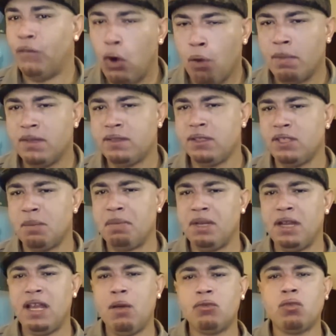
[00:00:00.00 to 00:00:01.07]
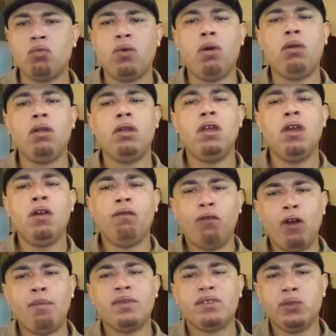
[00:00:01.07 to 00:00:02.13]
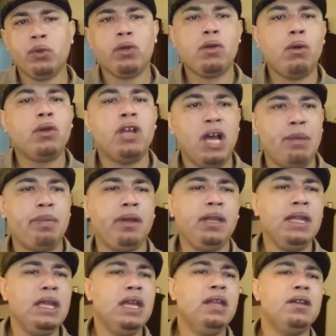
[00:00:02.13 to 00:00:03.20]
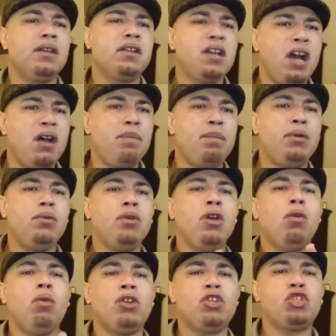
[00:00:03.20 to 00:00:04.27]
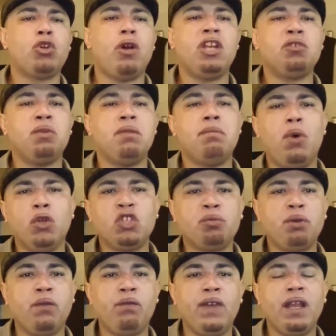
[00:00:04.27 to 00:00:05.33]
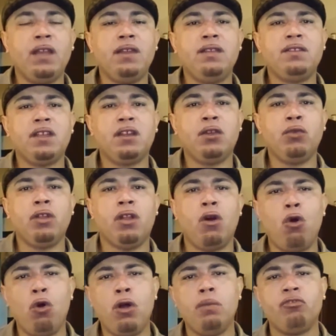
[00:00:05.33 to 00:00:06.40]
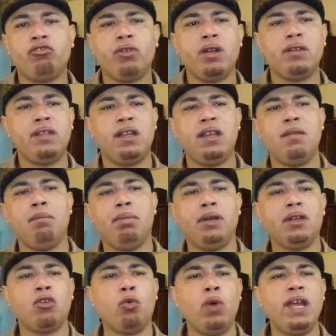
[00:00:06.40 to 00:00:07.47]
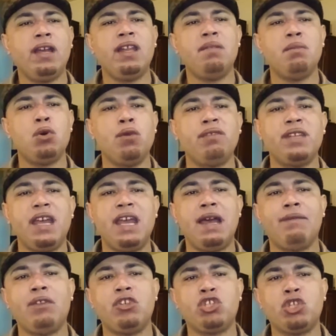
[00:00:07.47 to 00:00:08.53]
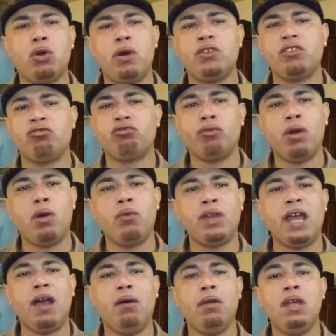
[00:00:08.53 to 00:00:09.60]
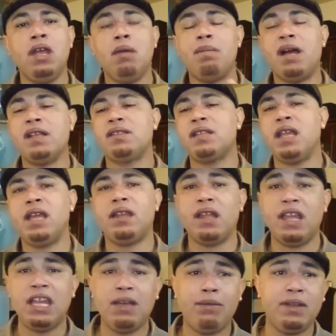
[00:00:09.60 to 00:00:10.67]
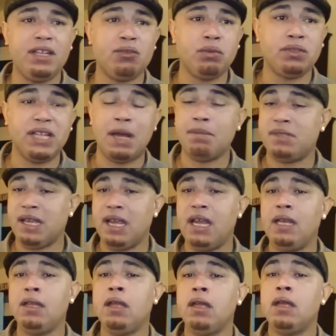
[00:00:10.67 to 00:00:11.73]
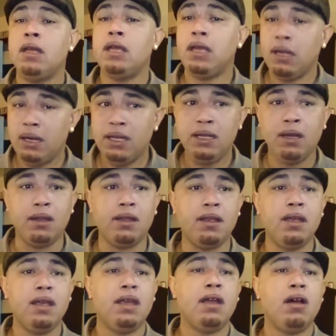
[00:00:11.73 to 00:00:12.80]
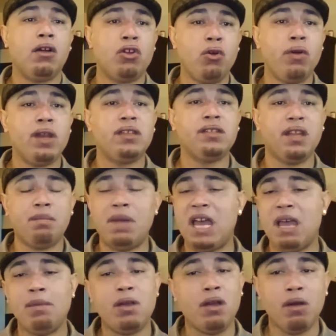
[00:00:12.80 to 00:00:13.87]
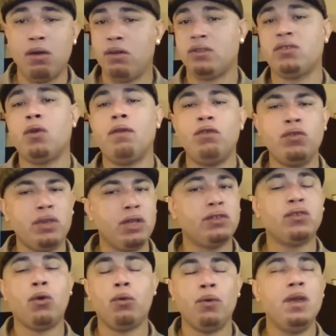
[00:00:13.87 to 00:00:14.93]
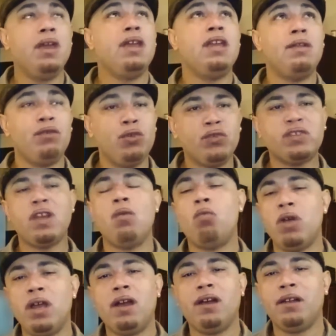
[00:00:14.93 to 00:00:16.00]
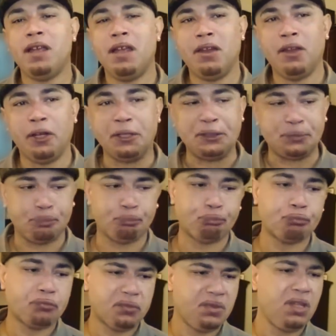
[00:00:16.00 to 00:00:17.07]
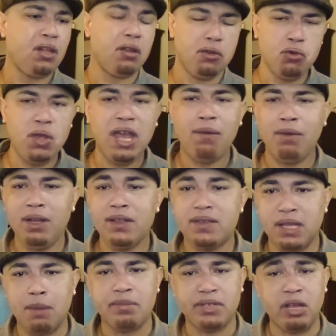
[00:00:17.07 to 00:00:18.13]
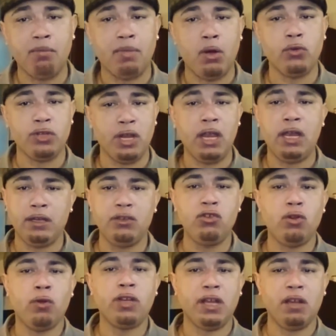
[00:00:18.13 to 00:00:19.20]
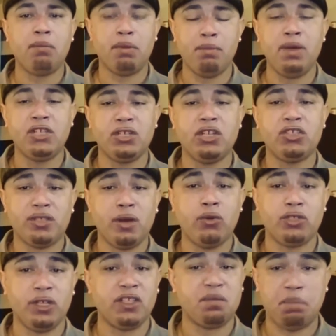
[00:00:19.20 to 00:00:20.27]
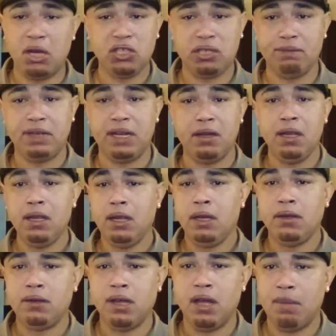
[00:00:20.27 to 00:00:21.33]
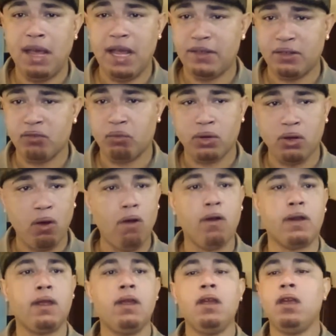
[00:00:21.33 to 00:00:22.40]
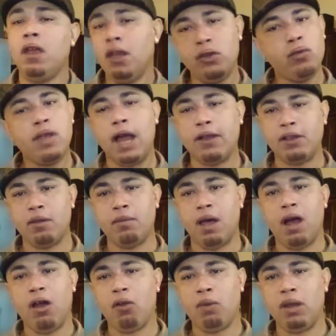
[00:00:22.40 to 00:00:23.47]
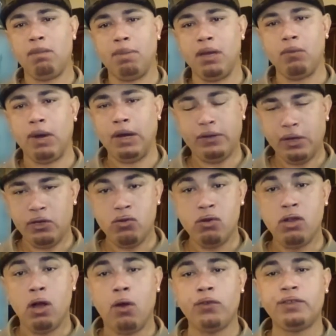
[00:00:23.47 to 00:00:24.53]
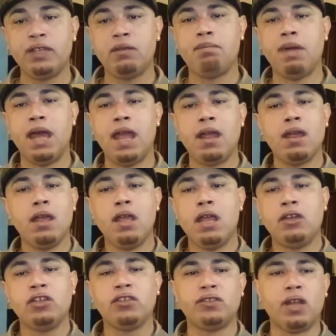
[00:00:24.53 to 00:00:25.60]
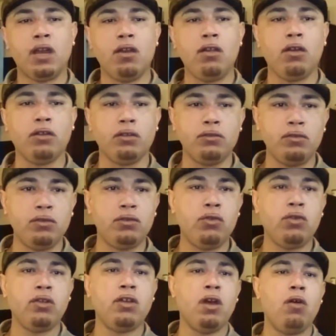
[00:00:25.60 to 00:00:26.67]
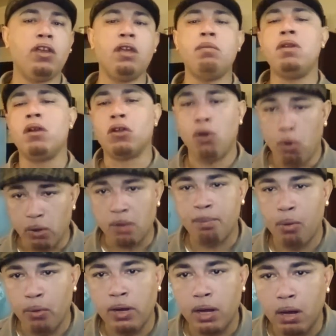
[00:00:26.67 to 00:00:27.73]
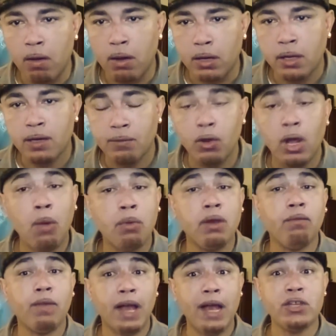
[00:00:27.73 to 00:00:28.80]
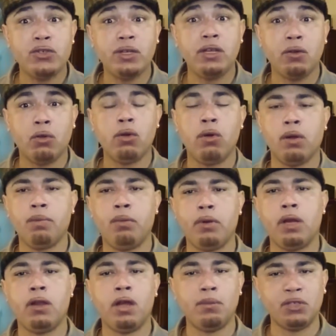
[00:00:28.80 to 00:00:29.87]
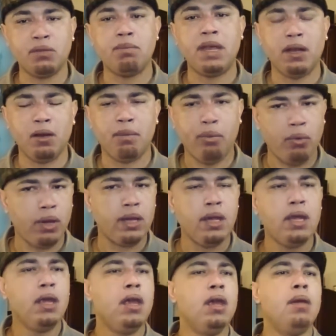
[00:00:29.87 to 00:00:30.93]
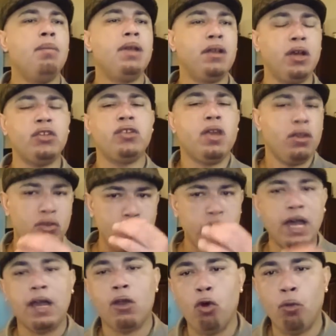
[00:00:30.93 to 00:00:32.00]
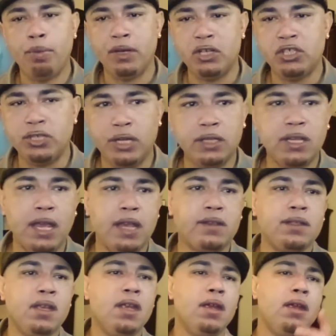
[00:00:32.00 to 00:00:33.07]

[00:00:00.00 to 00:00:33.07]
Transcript: pharmacist up in there. They was a rolling pharmaceutical company. The couple were charged with multiple felonies, including armed drug dealing, but quickly moved to have the charges thrown out by saying the evidence was obtained illegally, according to the Miami Herald. So if you so if you somewhere in a uh, you have a little something, something on you and you don't get them permission to search, and especially if they dumbasses recorded you got them all the way beat right there. You gonna sit back and just say, look, you can go and give me a court appointed lawyer, even though I wouldn't advise you get no court appointed lawyer. I'm just making a point because you got to open and shut case.